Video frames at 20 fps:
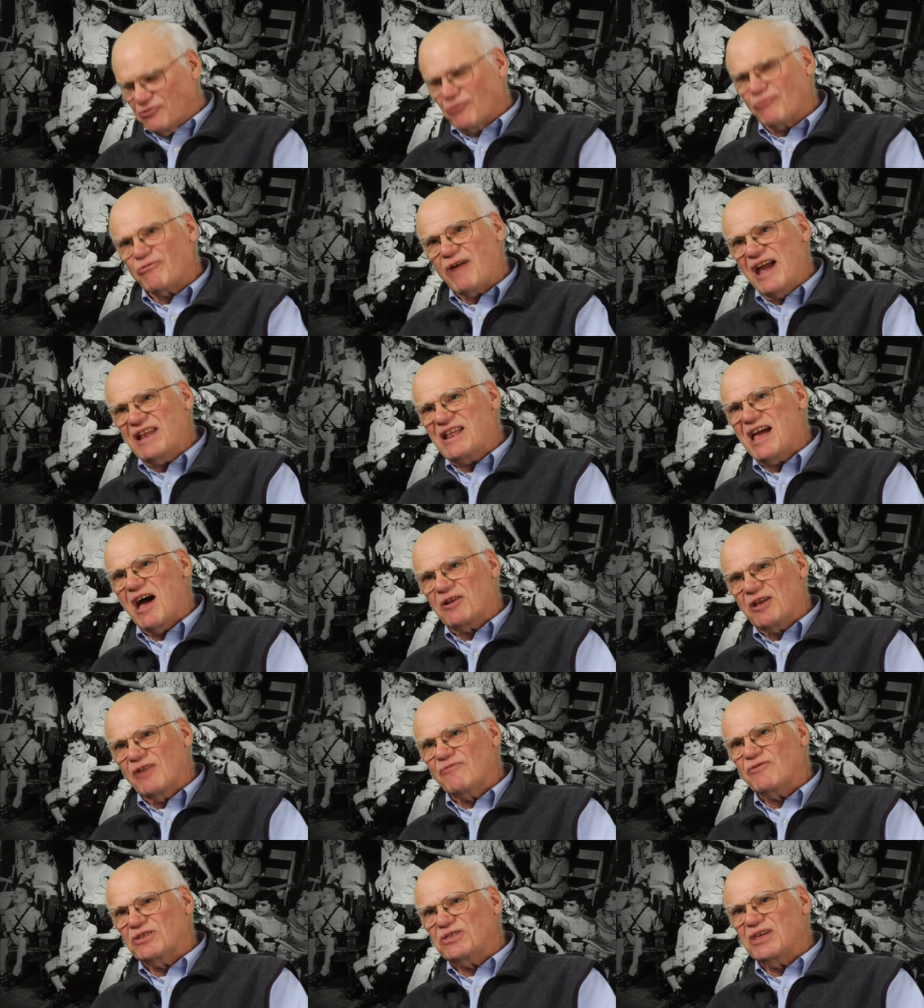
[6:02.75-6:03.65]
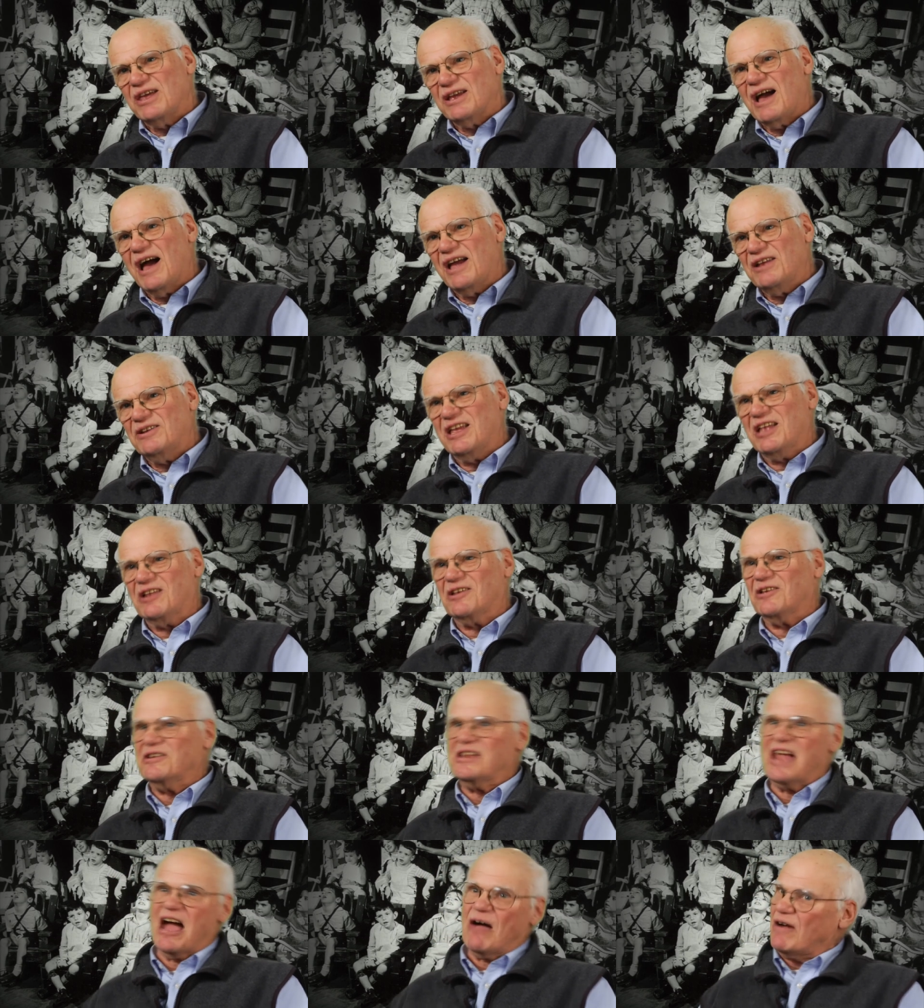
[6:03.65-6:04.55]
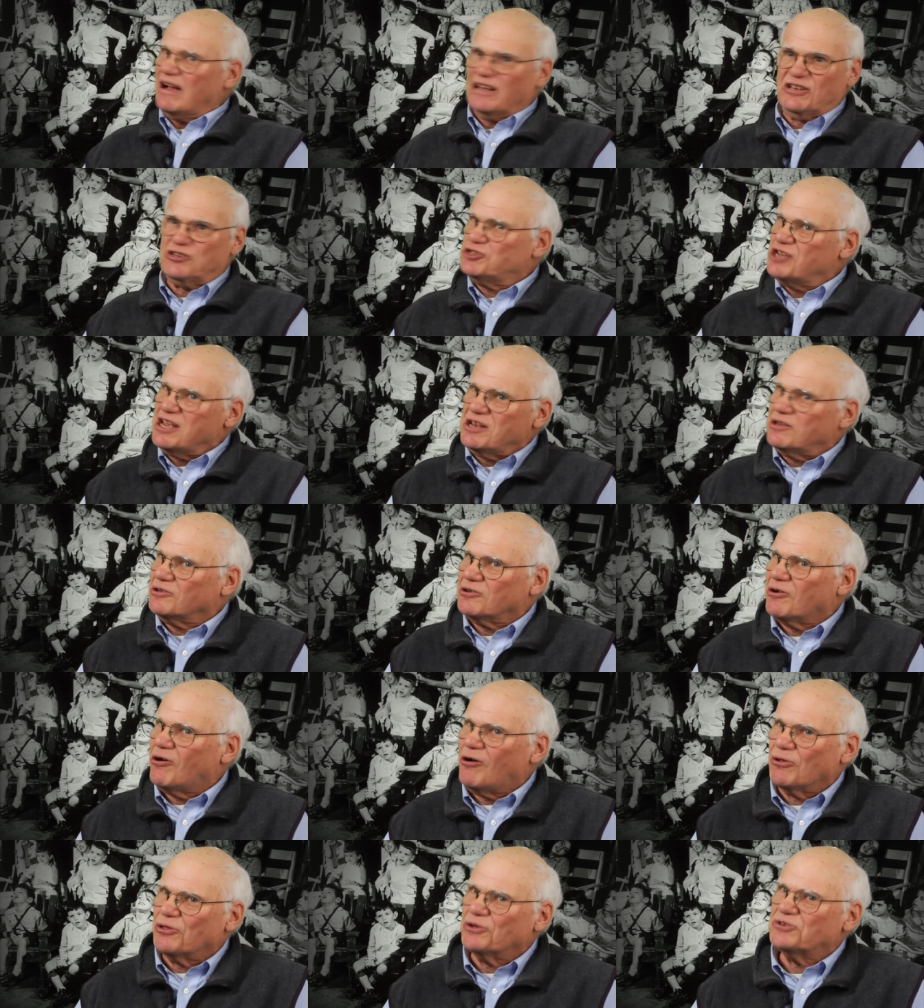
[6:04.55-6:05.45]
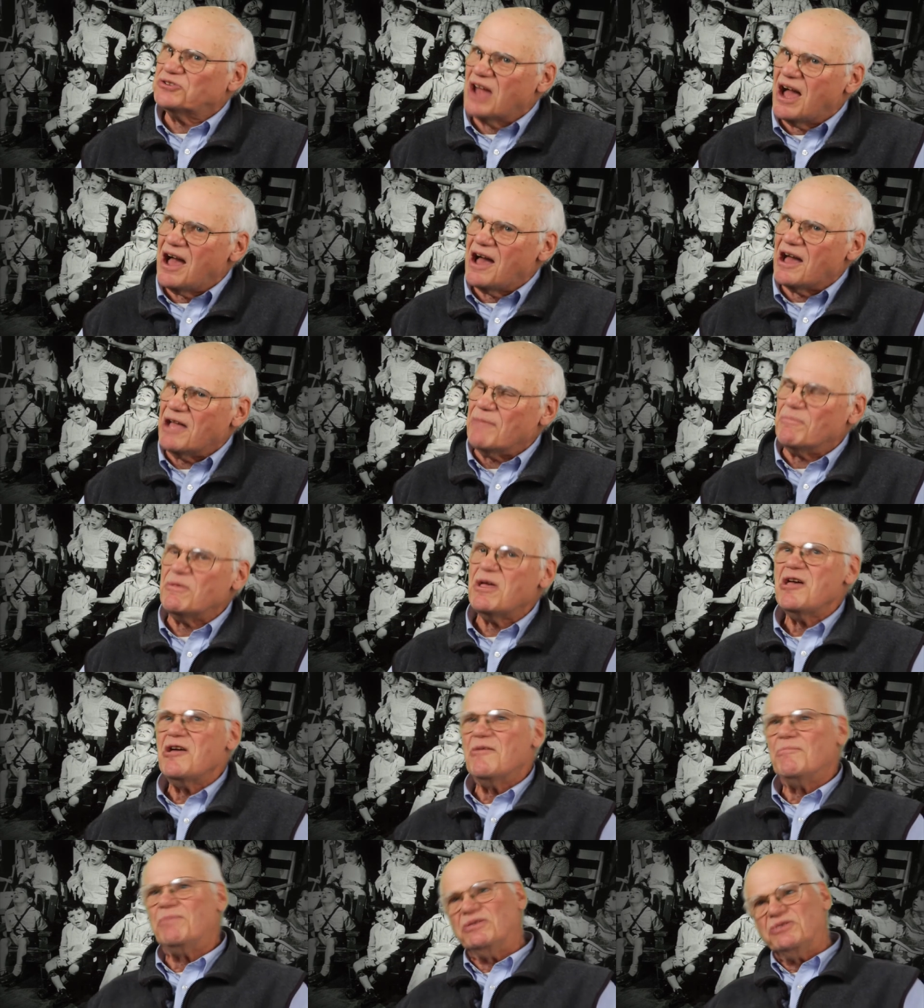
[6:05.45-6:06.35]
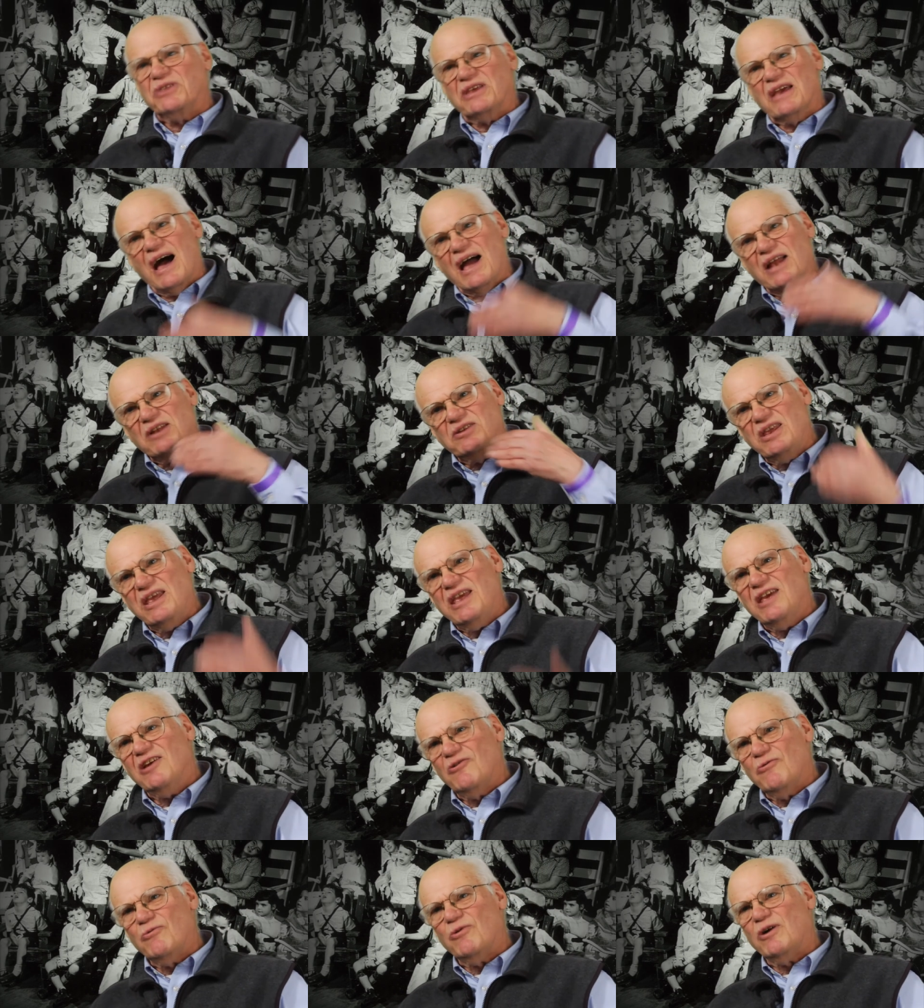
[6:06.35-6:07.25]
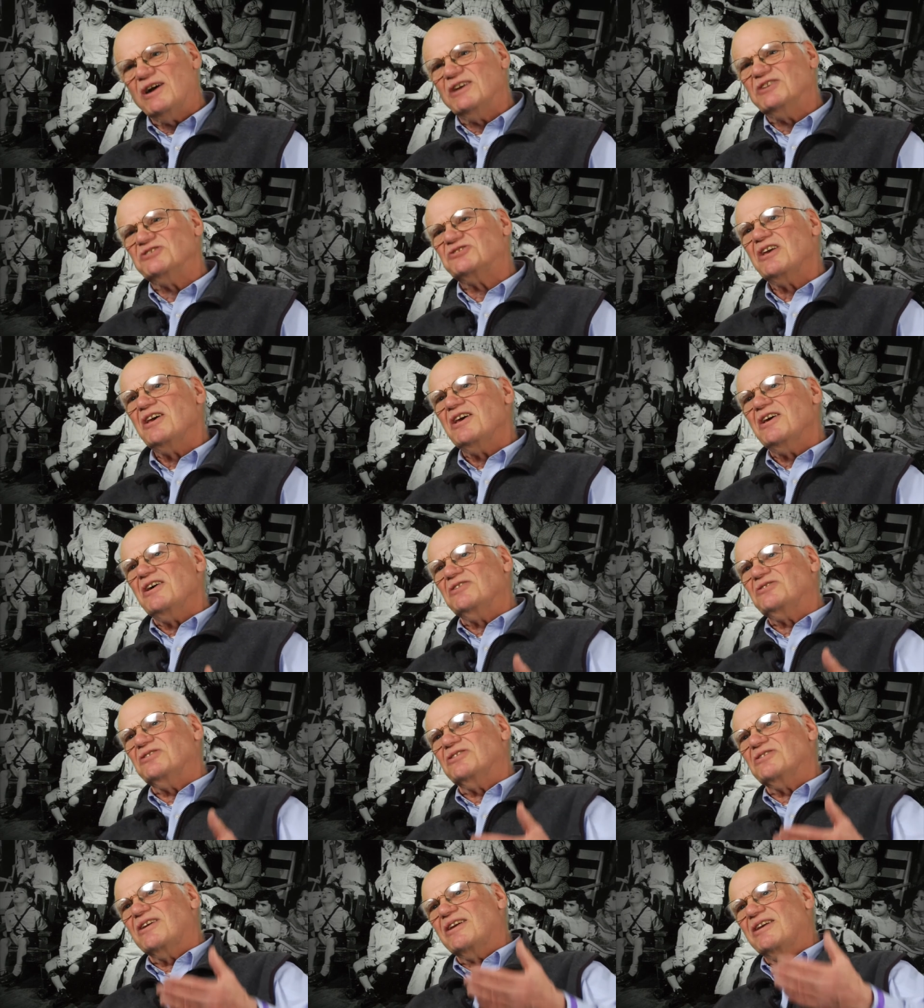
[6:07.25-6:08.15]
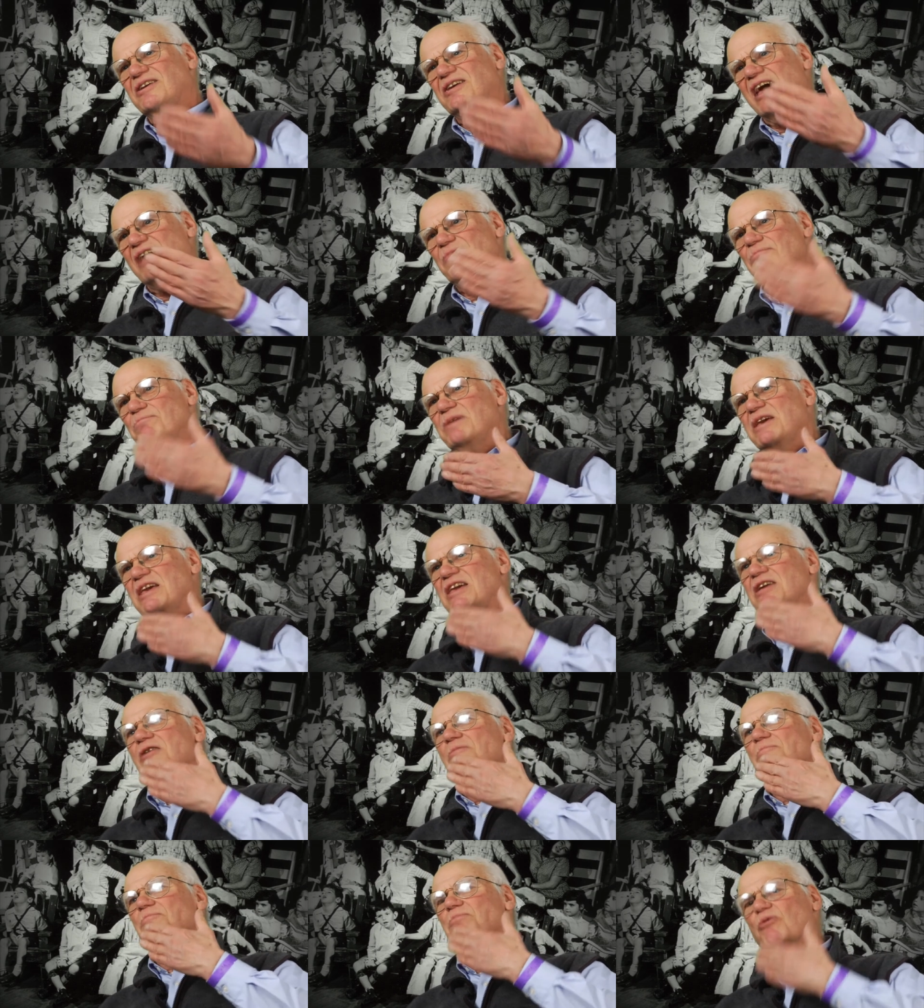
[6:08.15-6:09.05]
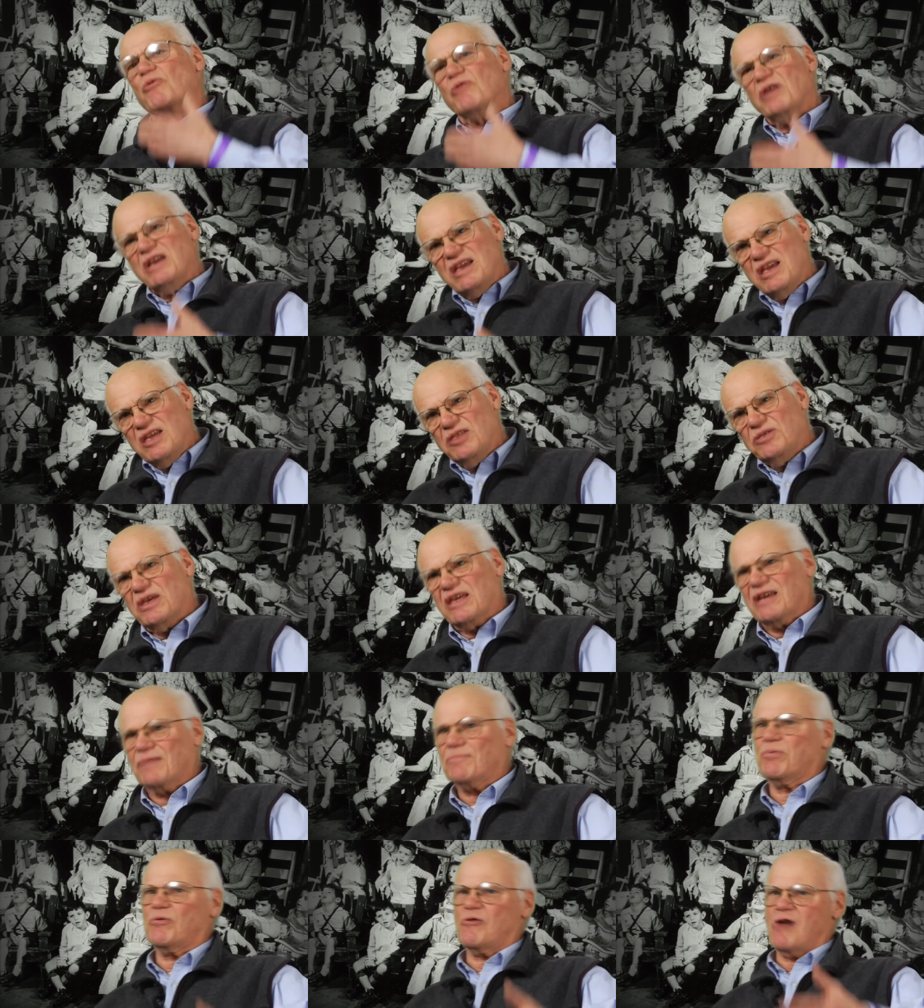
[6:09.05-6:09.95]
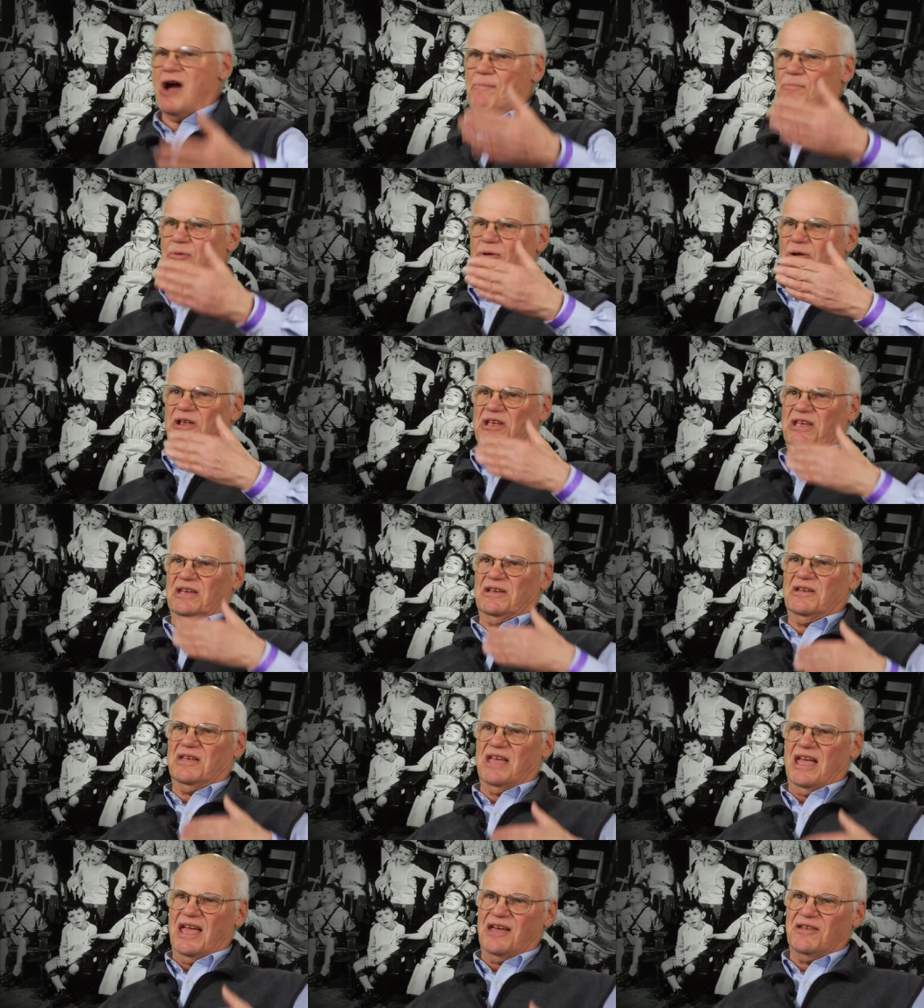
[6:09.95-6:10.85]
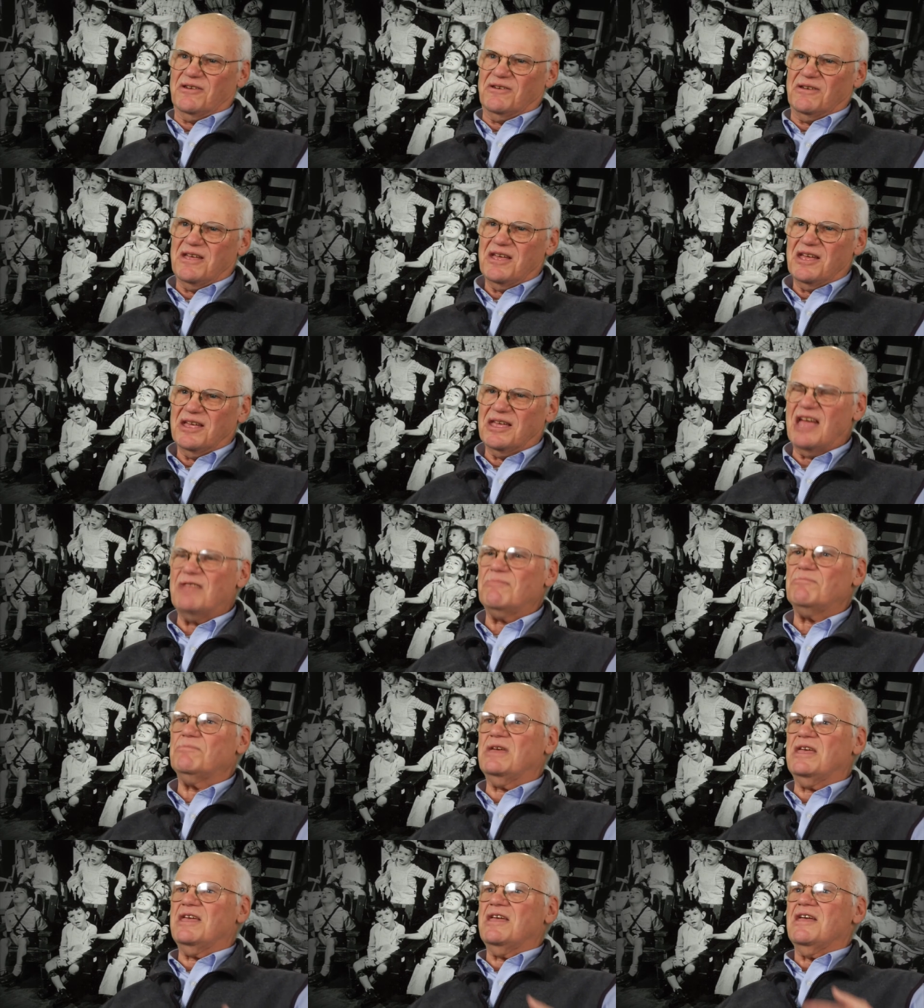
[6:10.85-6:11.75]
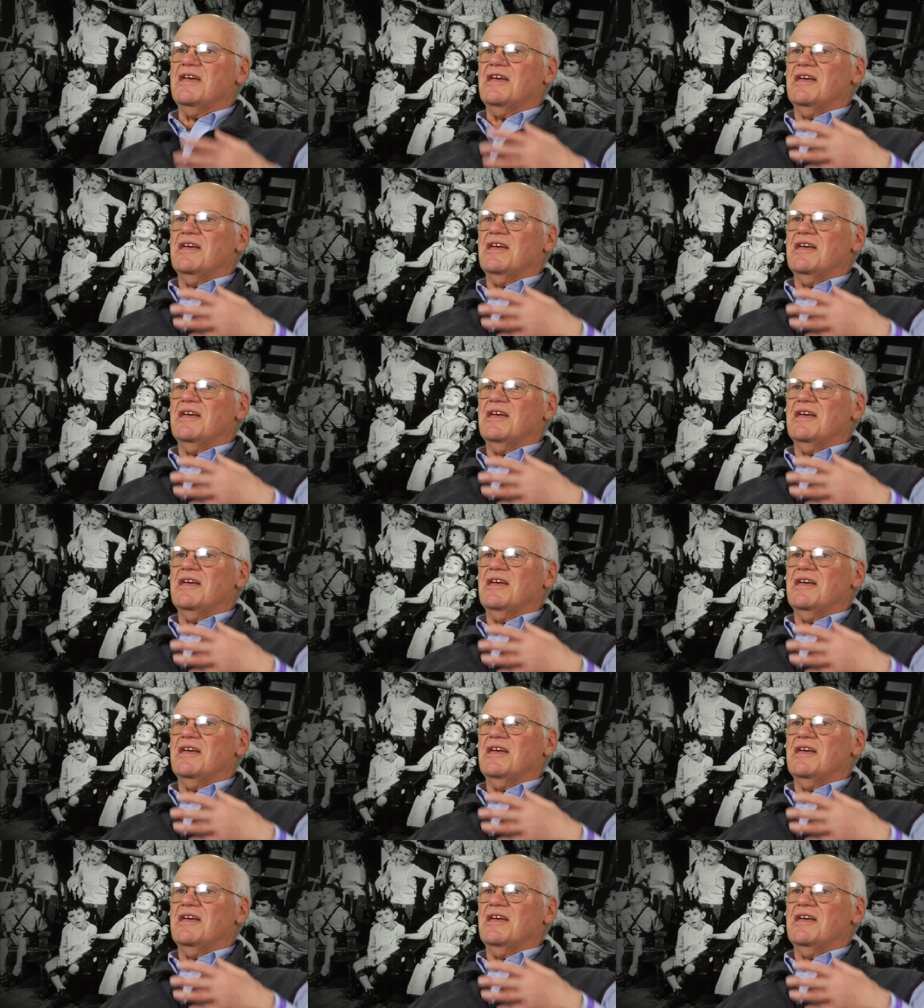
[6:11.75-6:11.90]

to write out everything I needed. Now, I cheated all the time, but the idea was to get me breathing properly again, get me